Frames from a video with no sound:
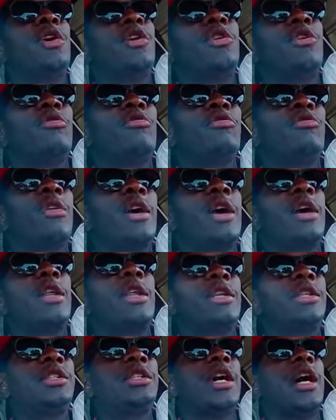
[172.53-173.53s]
your
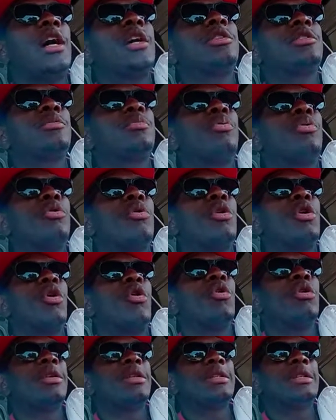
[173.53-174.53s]
regular child support
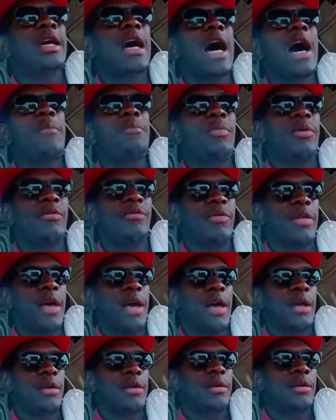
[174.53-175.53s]
on top of
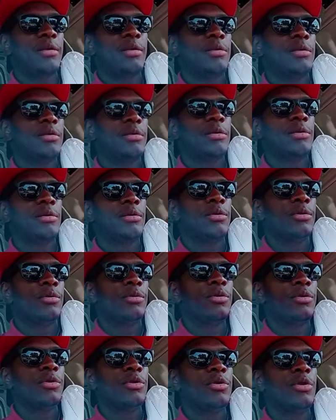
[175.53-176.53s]
that.
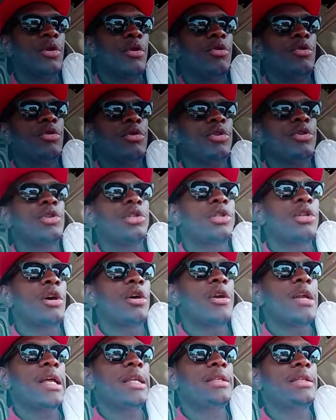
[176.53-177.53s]
So you
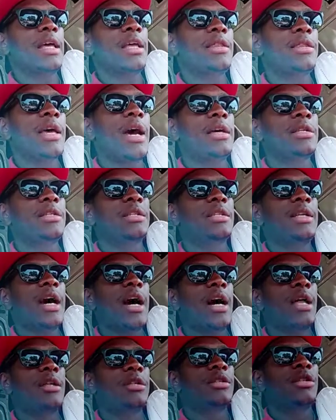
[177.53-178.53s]
start at
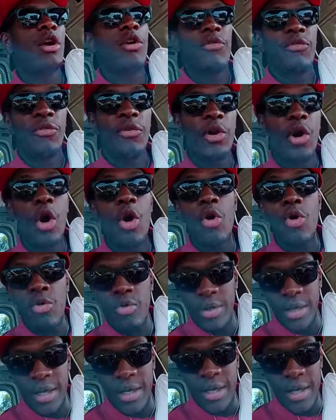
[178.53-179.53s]
$10,000 for the
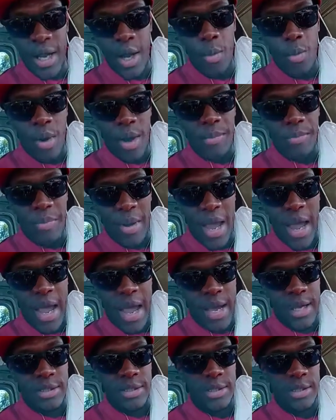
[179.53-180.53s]
whole year that went
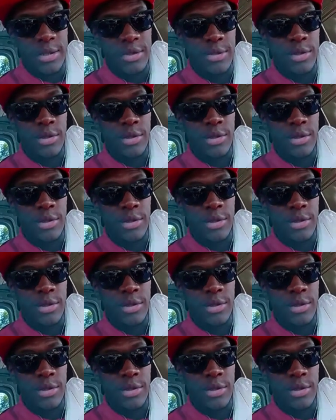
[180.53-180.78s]
past,